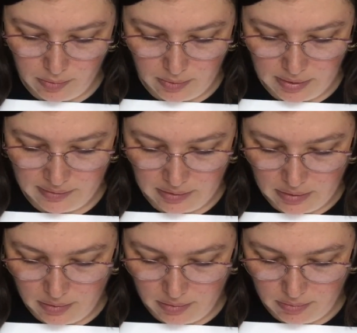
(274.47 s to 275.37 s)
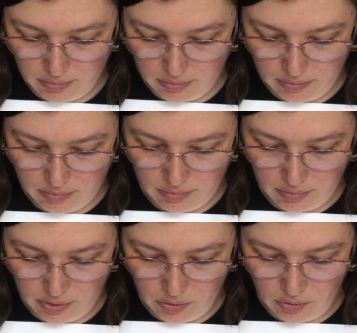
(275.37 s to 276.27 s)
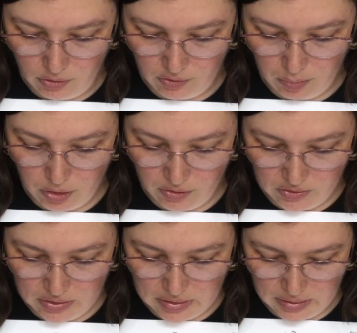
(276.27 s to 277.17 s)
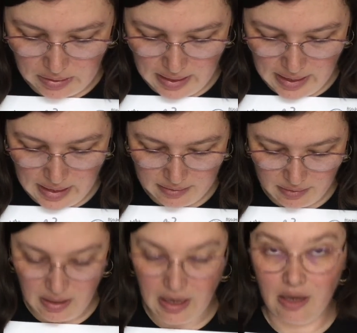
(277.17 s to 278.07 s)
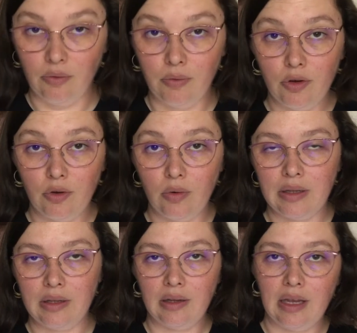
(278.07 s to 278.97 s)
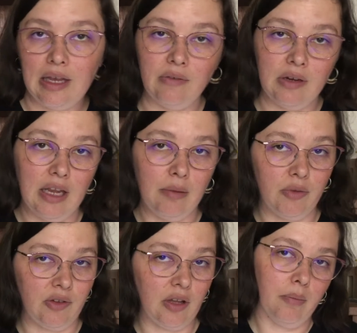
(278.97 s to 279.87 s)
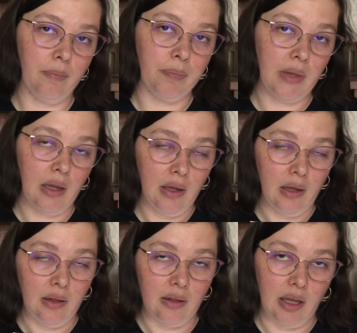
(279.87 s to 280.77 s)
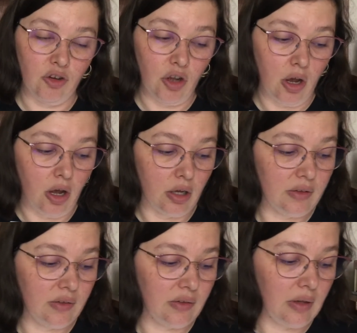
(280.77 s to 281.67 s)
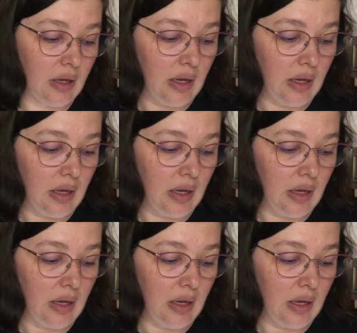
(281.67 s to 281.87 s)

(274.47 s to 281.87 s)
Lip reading: I said, you know, there's a person, a cat, a kangaroo, and then they even named some like dogs.